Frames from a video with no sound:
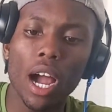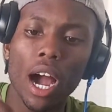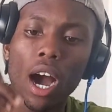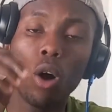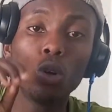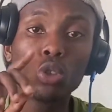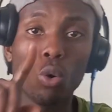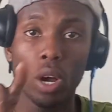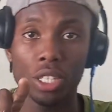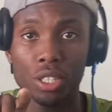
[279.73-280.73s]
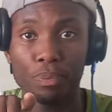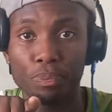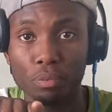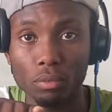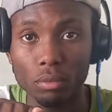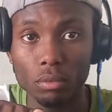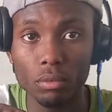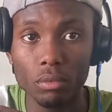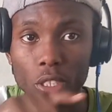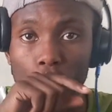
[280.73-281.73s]
auto wash.
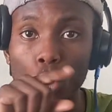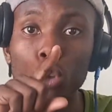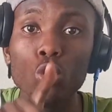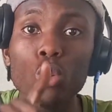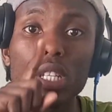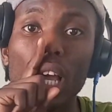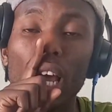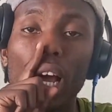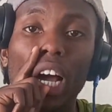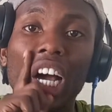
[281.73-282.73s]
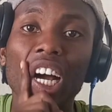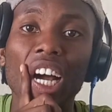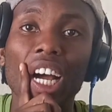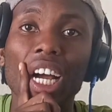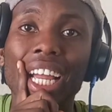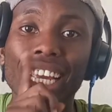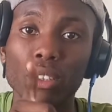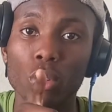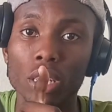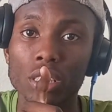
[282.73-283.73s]
Don't use
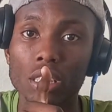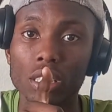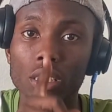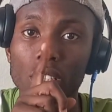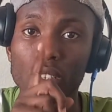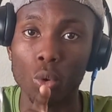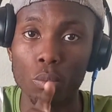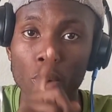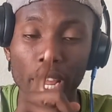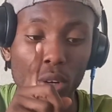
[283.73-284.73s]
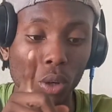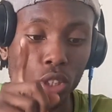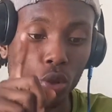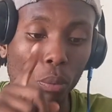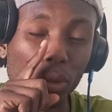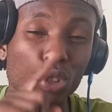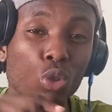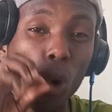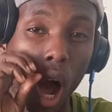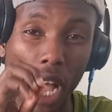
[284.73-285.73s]
hand wash. So hand wash soap, it's
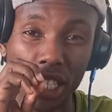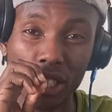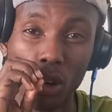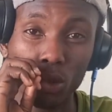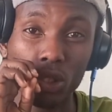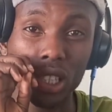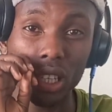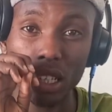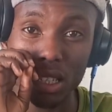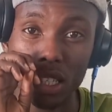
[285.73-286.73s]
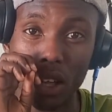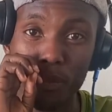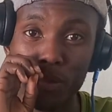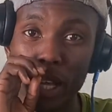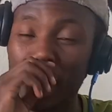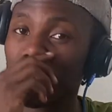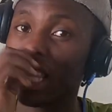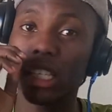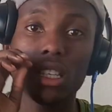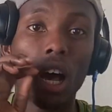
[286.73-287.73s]
too harsh on sneakers.
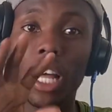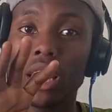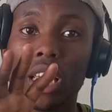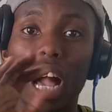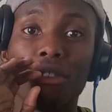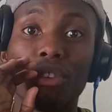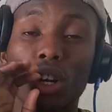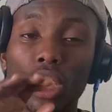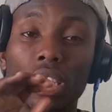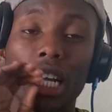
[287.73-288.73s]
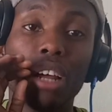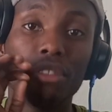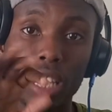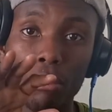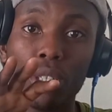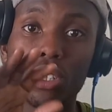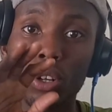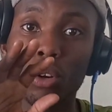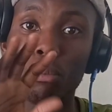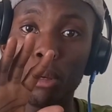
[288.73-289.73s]
That's the hard thing I've learned, and I've damaged a
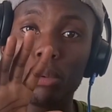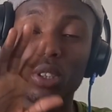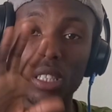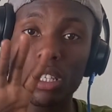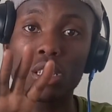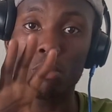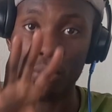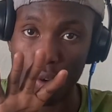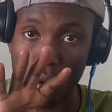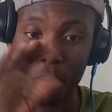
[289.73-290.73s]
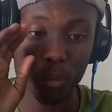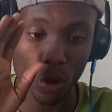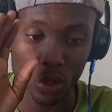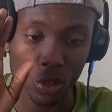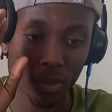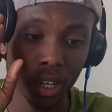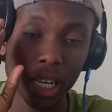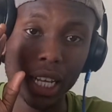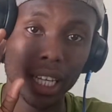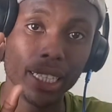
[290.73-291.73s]
lot of people's sneakers before because of
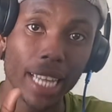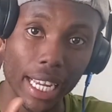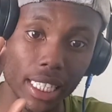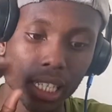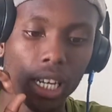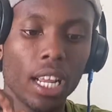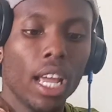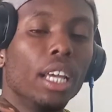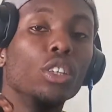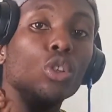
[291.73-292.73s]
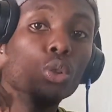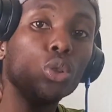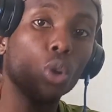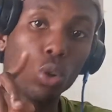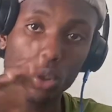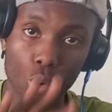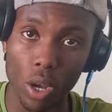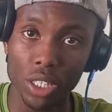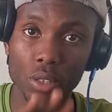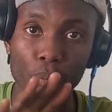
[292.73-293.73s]
that. Use auto
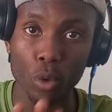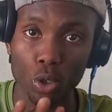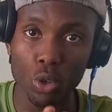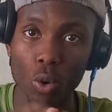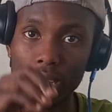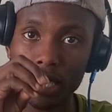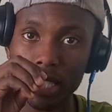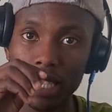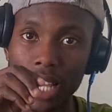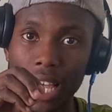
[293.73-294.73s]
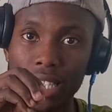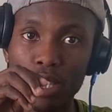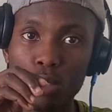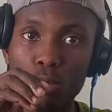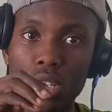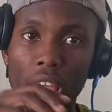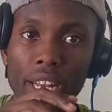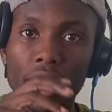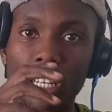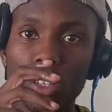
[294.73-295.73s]
wash. Auto wash is nice and smooth
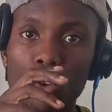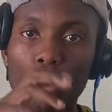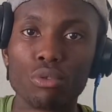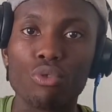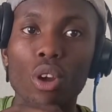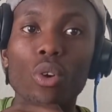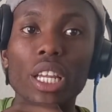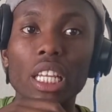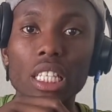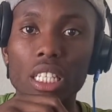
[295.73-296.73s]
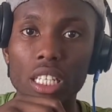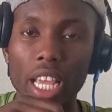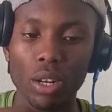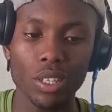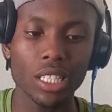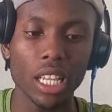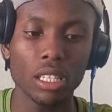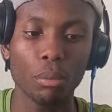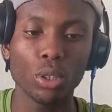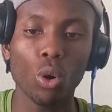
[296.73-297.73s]
and it dissolves very easily. And what's
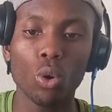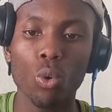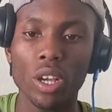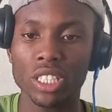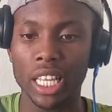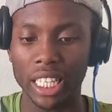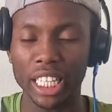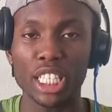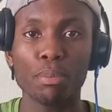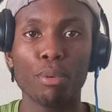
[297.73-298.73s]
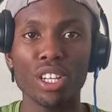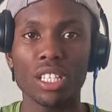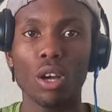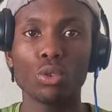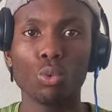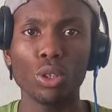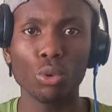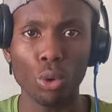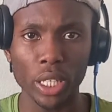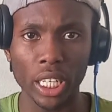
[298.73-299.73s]
nice about auto wash is that it sprays out
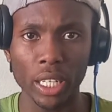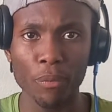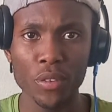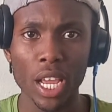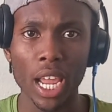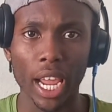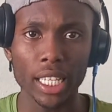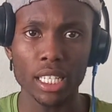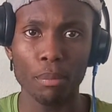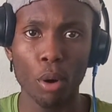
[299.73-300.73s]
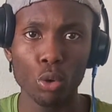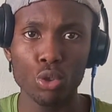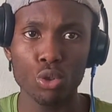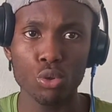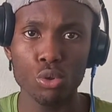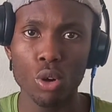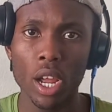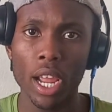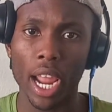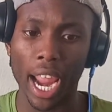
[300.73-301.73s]
real quickly as opposed to
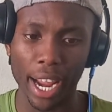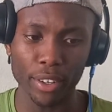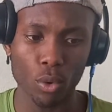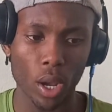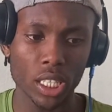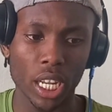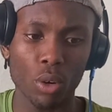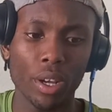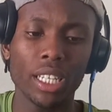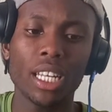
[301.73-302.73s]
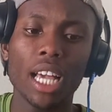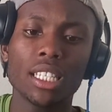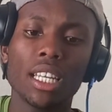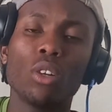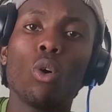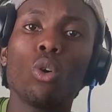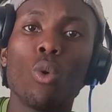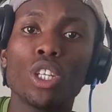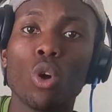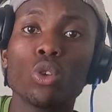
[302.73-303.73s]
a hand wash. And what it does, that auto
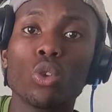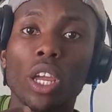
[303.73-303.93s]
wash also